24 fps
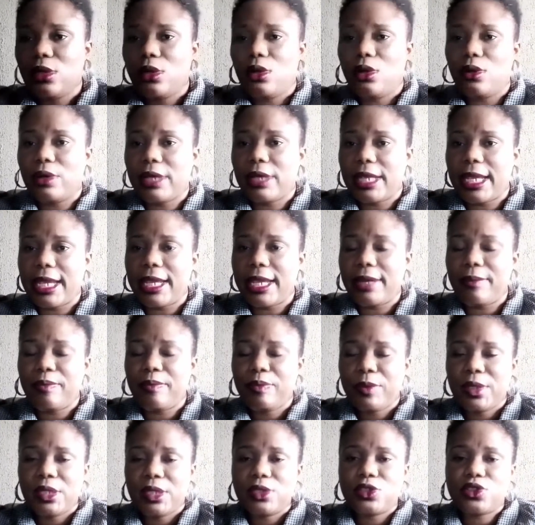Okay,
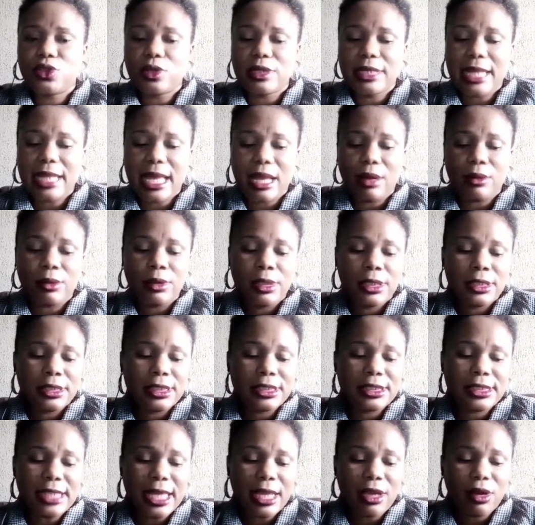so now the
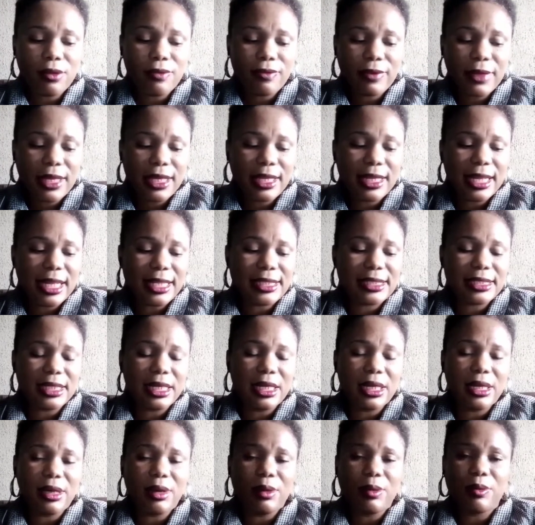second thing that
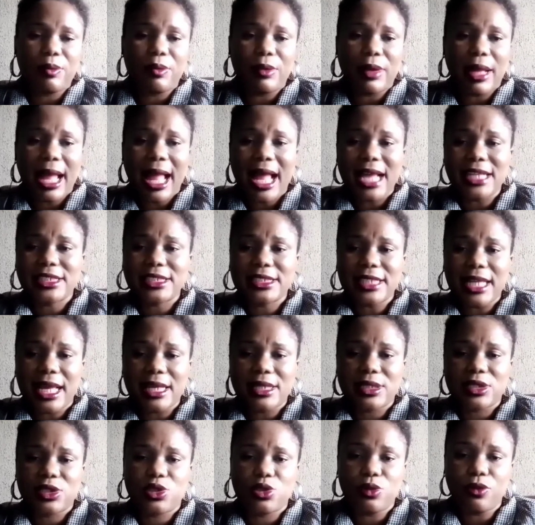
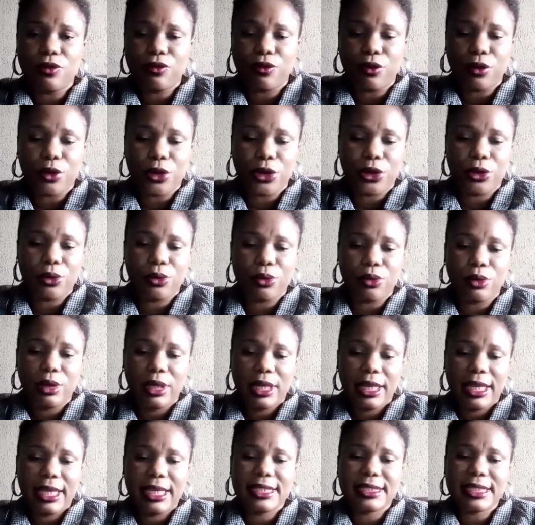hashtags do for you
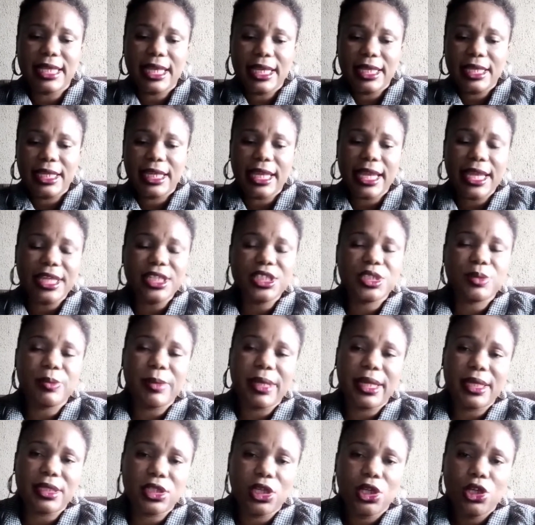is
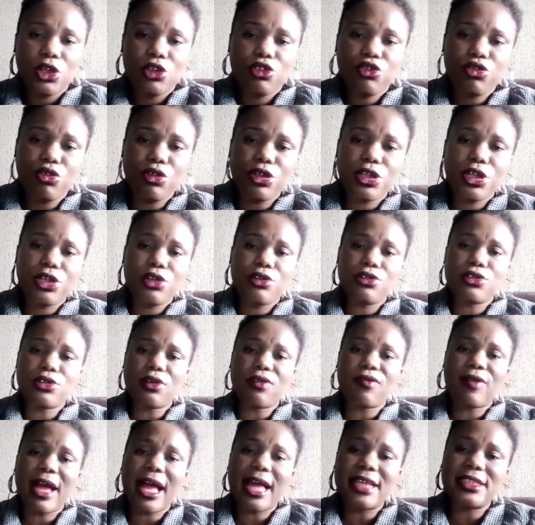engagement. Through the use of
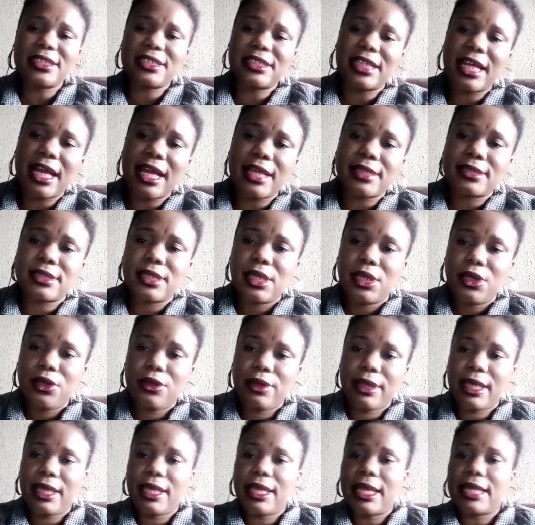hashtags, you
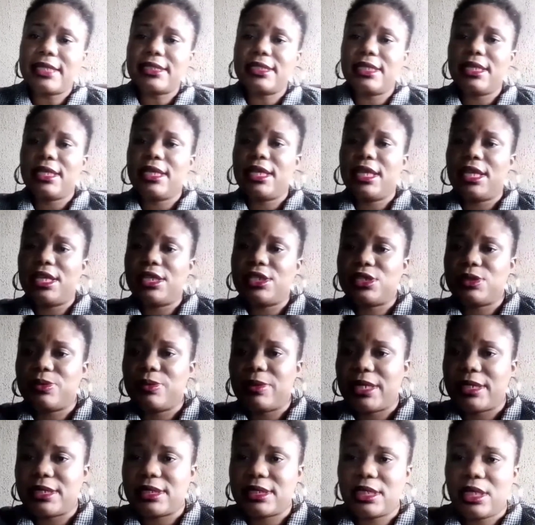can get
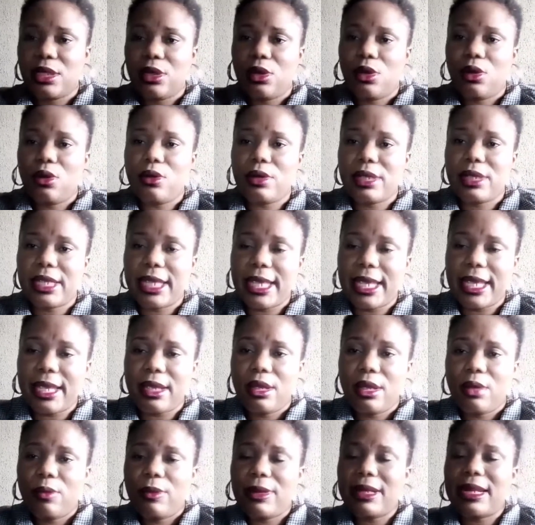engagement. Okay,
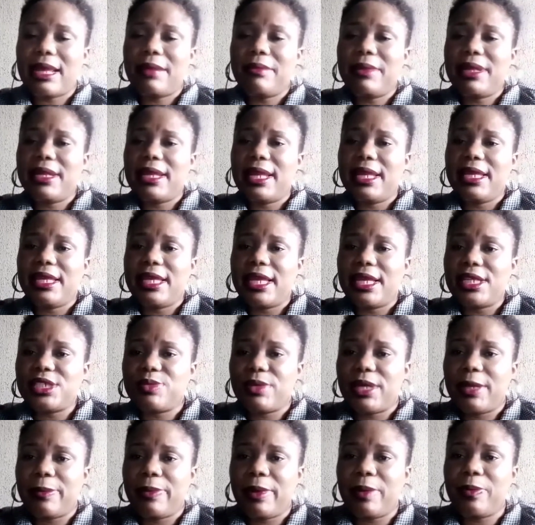when I mean
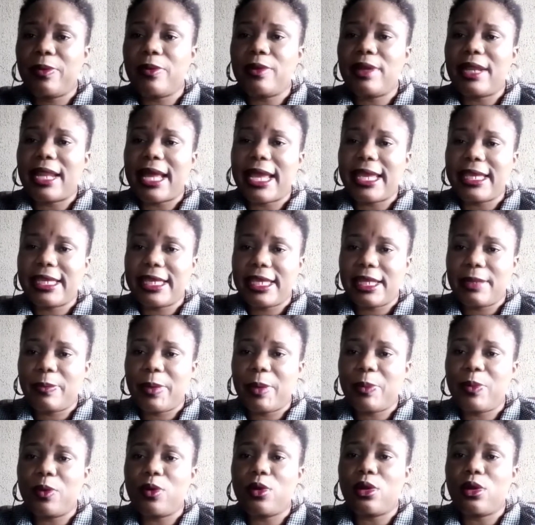engagement, people liking, people